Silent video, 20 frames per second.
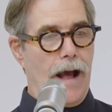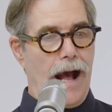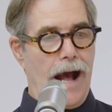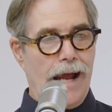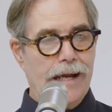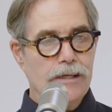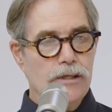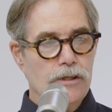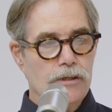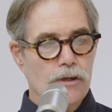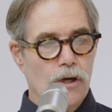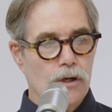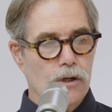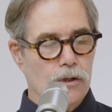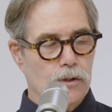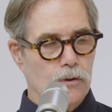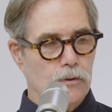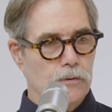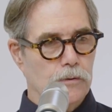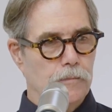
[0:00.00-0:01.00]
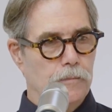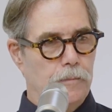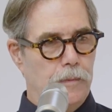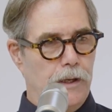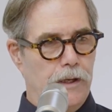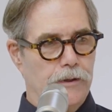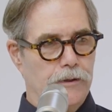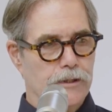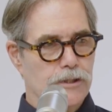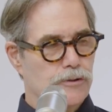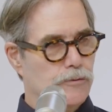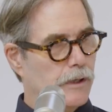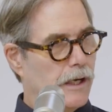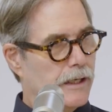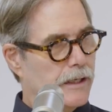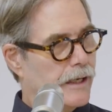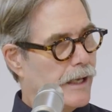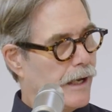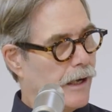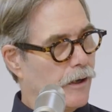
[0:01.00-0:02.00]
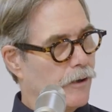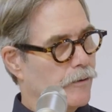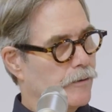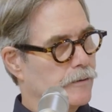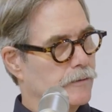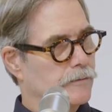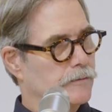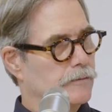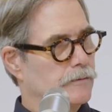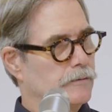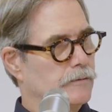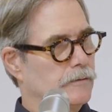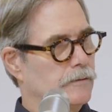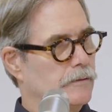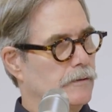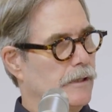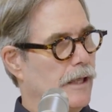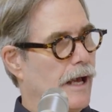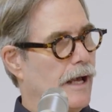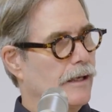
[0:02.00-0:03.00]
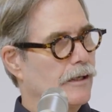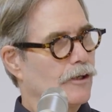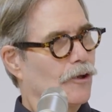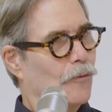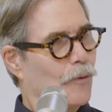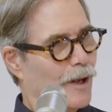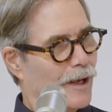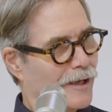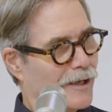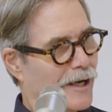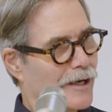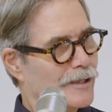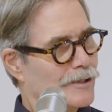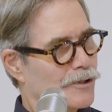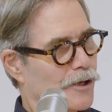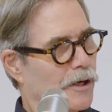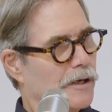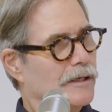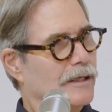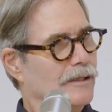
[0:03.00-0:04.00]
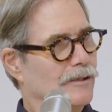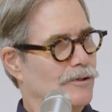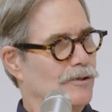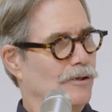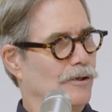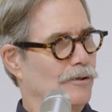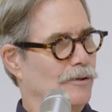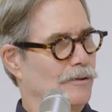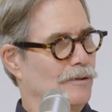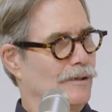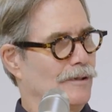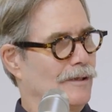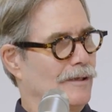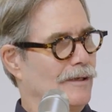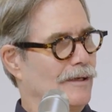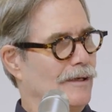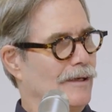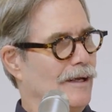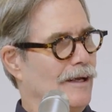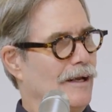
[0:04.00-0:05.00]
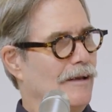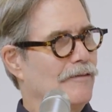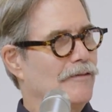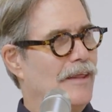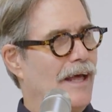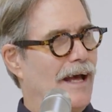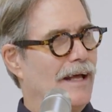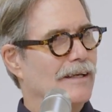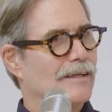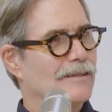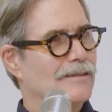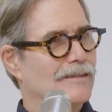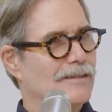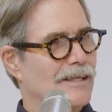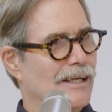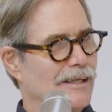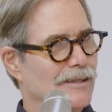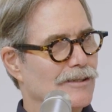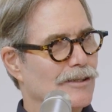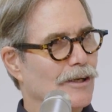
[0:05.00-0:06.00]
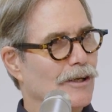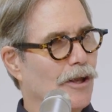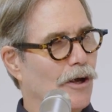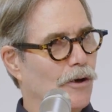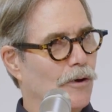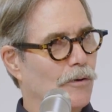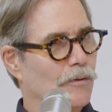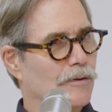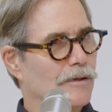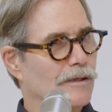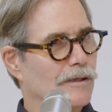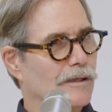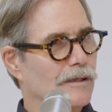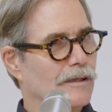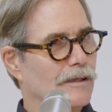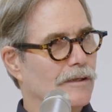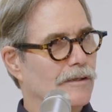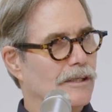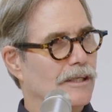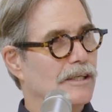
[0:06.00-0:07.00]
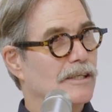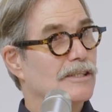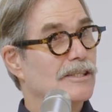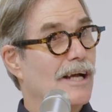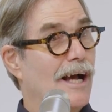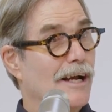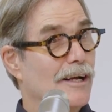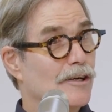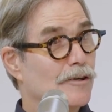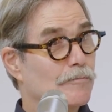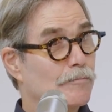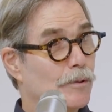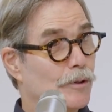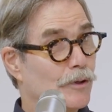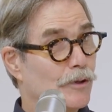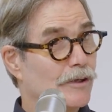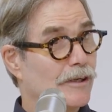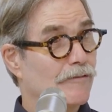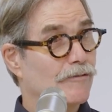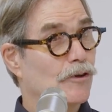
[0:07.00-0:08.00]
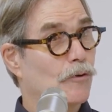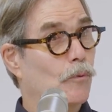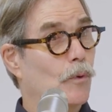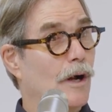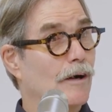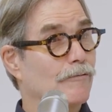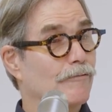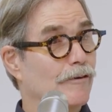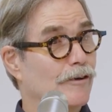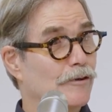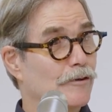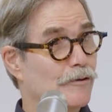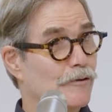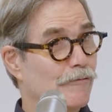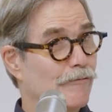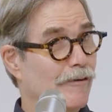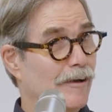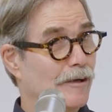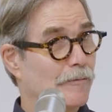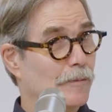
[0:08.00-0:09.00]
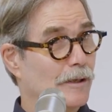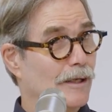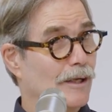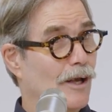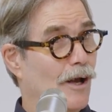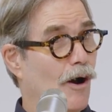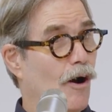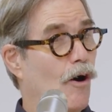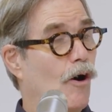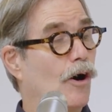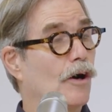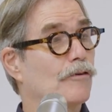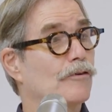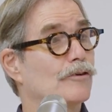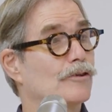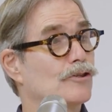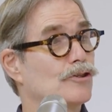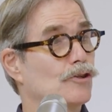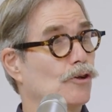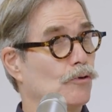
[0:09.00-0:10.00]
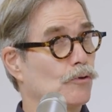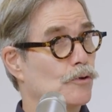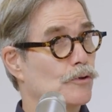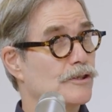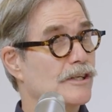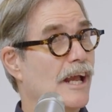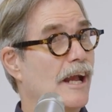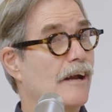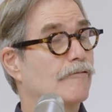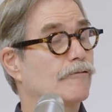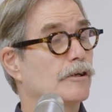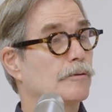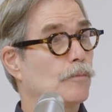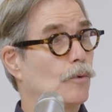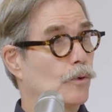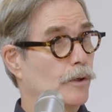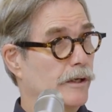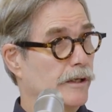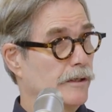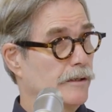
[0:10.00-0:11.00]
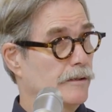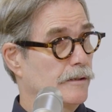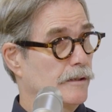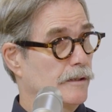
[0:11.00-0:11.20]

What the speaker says: I know parents right now that Luella and I are talking to that tend to load the entire burden of the welfare of their family on their shoulders every morning.